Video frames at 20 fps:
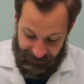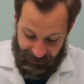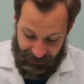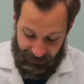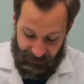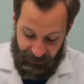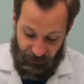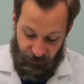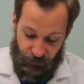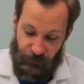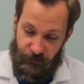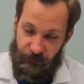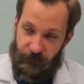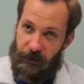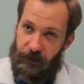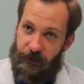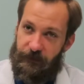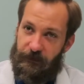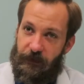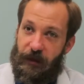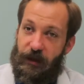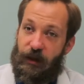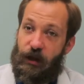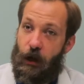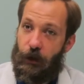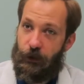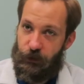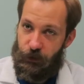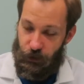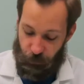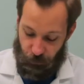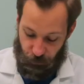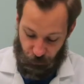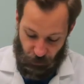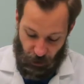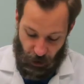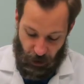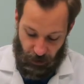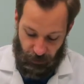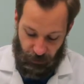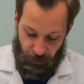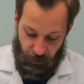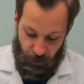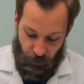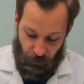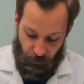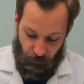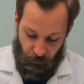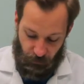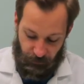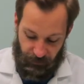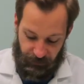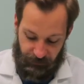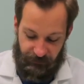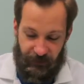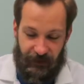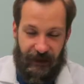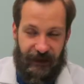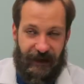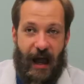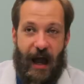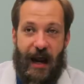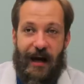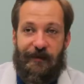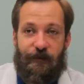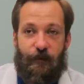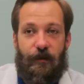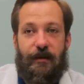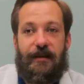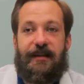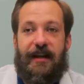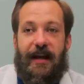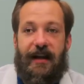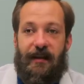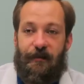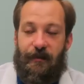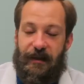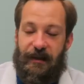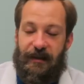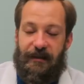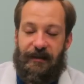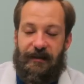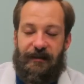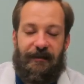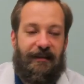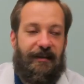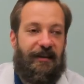and it's useful for culture shock or when feeling out of one's element.